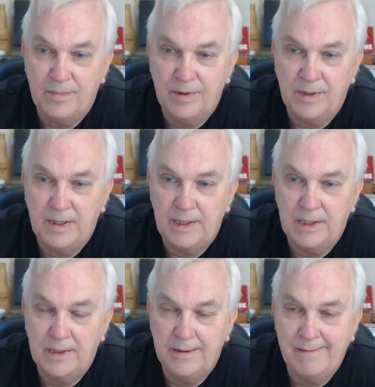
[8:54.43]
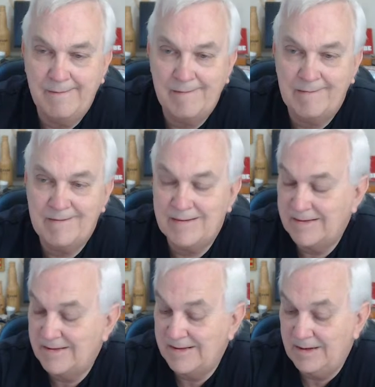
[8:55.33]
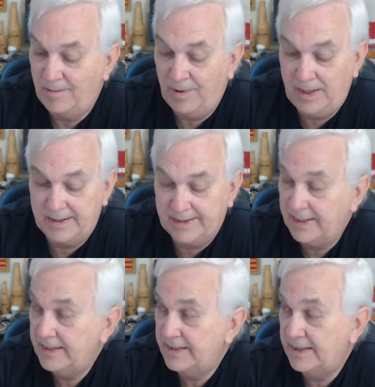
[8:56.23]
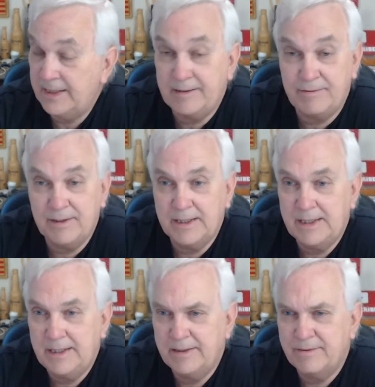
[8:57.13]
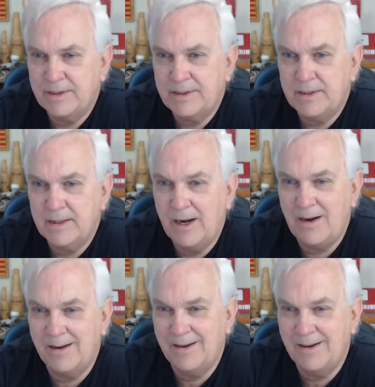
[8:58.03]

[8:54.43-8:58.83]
Pretty exciting stuff around here for sure.